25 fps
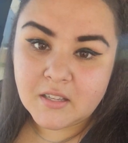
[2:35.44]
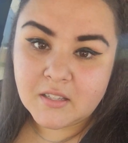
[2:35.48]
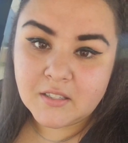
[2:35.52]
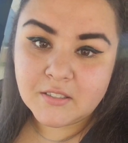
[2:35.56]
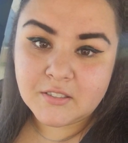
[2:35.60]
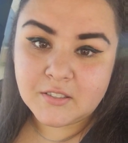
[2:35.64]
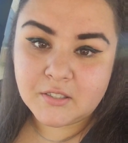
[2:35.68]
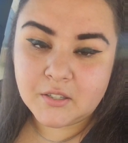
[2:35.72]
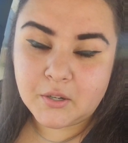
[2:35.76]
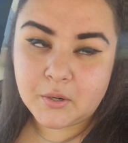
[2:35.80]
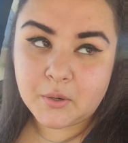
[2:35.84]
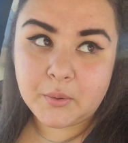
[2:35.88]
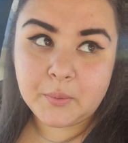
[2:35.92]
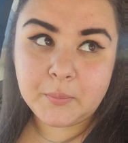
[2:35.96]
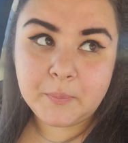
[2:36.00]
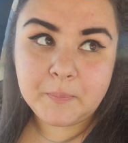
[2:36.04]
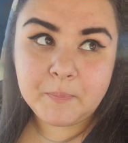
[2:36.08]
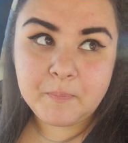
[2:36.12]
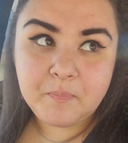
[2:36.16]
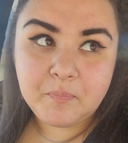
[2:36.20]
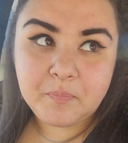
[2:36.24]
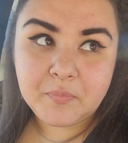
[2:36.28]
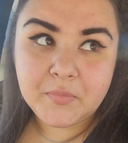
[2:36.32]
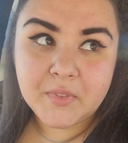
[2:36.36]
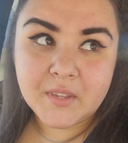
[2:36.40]
So
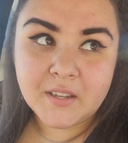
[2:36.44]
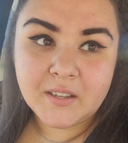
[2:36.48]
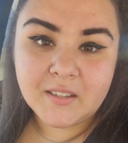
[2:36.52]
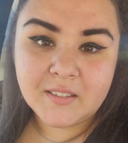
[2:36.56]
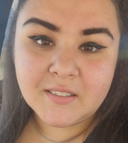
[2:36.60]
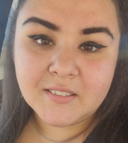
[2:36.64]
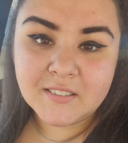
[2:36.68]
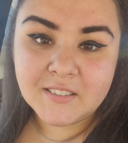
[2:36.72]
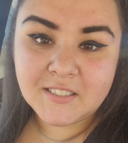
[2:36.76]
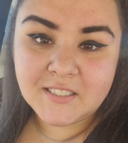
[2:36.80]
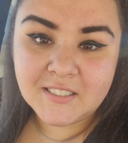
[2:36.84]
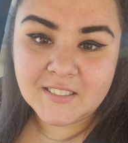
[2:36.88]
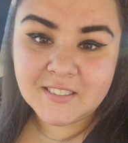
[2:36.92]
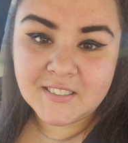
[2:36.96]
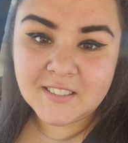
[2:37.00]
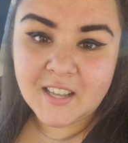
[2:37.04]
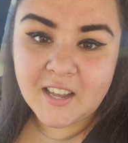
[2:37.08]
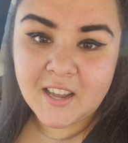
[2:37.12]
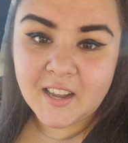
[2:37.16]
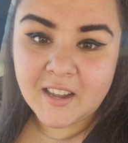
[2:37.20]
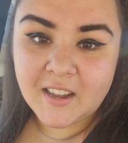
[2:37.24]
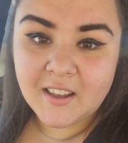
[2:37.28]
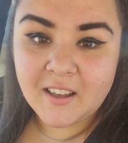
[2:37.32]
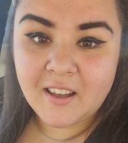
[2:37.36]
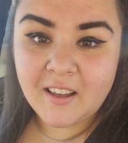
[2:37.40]
she's
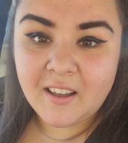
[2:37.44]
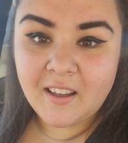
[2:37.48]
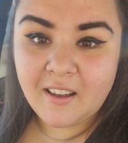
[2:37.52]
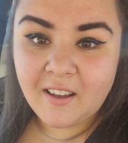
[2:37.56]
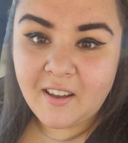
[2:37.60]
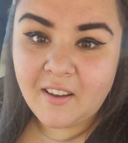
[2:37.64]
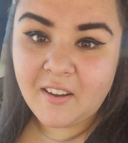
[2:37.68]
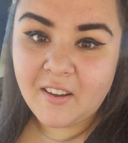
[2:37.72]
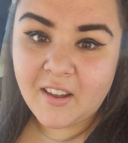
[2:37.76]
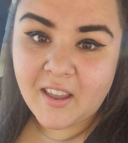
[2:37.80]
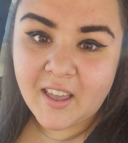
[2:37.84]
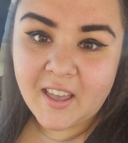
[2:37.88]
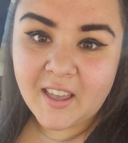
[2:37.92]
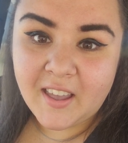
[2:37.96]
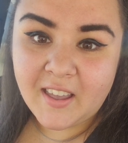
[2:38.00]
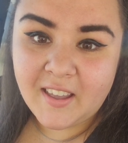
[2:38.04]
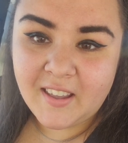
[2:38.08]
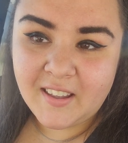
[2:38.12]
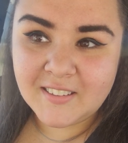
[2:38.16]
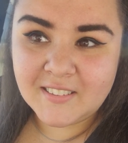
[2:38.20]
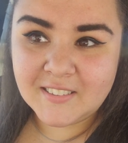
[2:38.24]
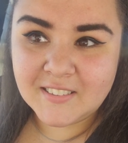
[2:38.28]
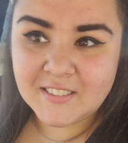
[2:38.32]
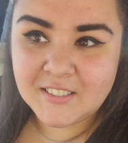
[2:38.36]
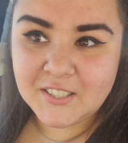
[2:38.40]
like,
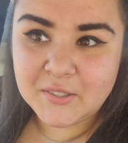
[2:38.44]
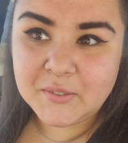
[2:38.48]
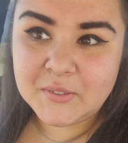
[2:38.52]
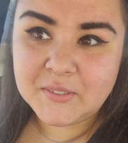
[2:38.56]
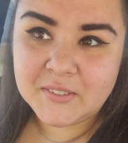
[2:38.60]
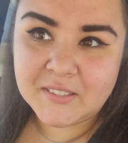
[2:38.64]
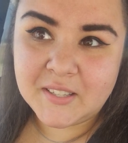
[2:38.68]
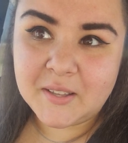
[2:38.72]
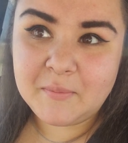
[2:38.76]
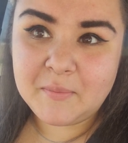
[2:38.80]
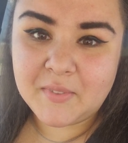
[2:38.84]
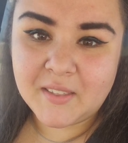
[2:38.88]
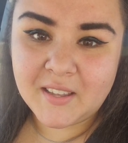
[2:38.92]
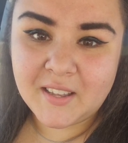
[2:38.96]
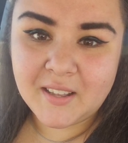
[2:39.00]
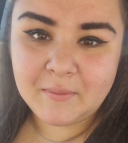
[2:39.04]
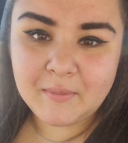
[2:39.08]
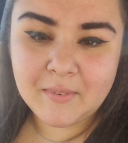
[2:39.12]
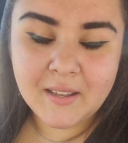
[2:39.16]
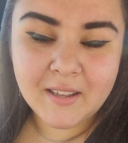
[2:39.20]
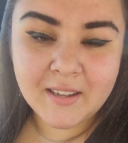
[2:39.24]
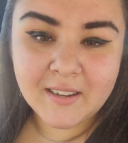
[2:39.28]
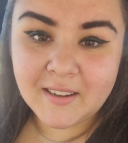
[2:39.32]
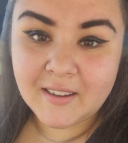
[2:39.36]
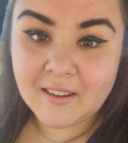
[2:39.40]
okay, two something. I'm
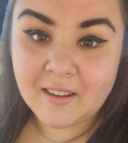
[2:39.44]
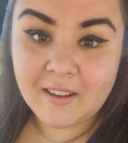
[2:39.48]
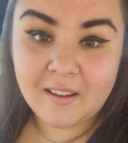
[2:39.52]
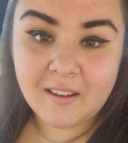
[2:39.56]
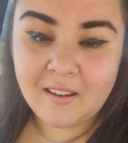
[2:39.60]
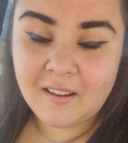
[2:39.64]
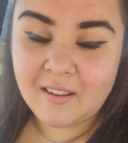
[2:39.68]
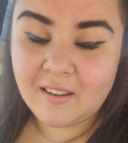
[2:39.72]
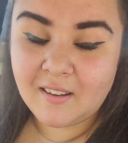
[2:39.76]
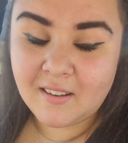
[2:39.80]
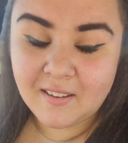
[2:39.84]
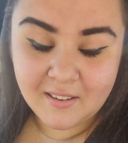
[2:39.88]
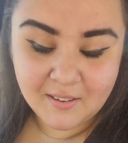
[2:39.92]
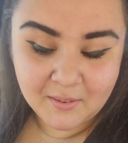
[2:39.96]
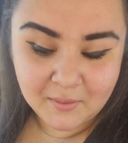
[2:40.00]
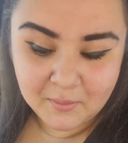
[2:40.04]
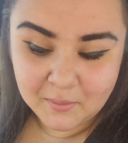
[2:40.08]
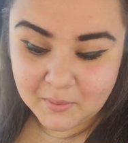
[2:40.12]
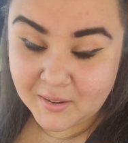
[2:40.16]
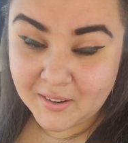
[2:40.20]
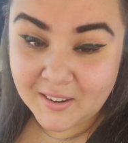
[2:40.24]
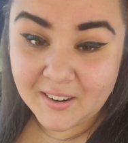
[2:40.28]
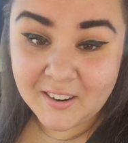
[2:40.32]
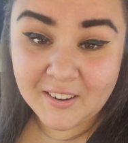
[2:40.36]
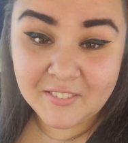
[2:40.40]
like,
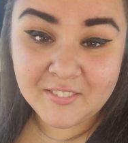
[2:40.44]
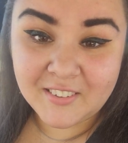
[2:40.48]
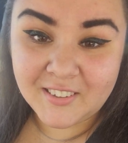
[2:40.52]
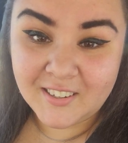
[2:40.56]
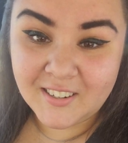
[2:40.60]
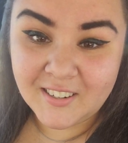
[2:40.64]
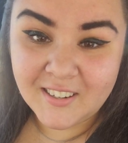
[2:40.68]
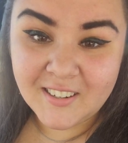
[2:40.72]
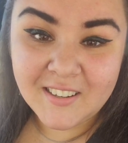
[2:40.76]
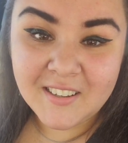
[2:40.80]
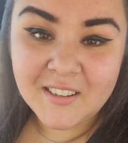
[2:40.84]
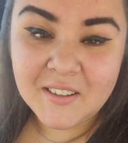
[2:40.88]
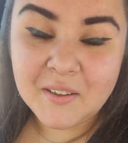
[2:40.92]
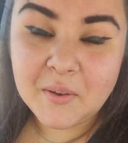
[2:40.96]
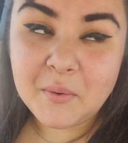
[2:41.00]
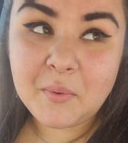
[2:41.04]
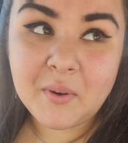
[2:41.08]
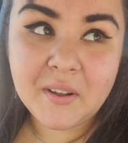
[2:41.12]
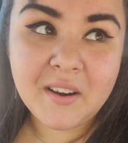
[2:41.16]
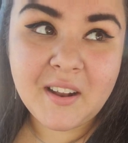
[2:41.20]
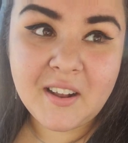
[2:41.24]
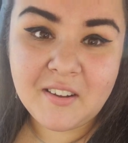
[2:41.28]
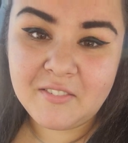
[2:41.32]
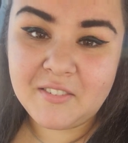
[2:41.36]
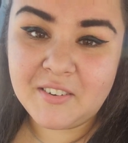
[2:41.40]
whatever.
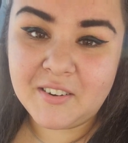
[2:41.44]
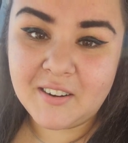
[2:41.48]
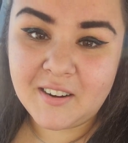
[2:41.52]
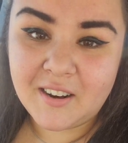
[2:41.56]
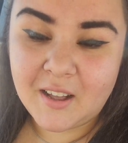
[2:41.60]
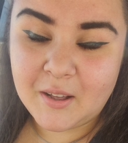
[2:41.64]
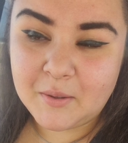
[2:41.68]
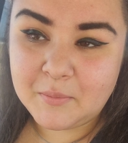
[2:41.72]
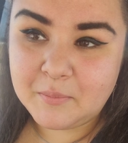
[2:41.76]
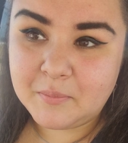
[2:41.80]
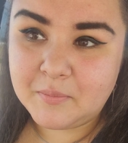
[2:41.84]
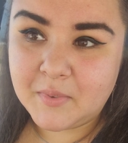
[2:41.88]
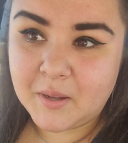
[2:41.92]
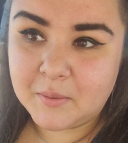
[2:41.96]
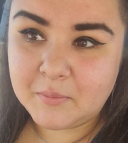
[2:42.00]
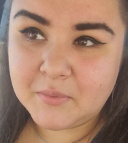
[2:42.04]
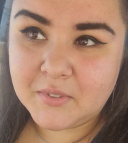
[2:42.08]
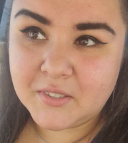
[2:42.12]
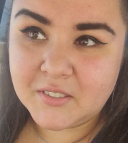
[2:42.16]
I'm